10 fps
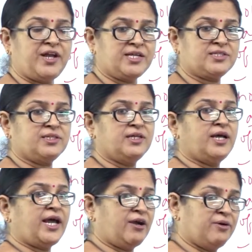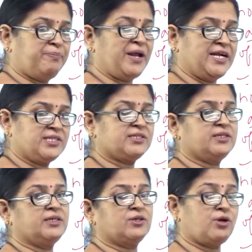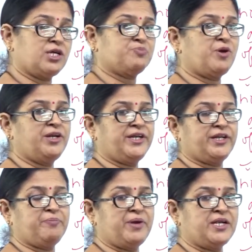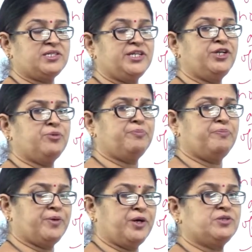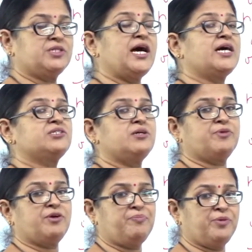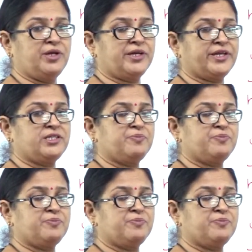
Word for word: flowers have plants, uh, cross-pollinated plants need to produce large number of pollen grains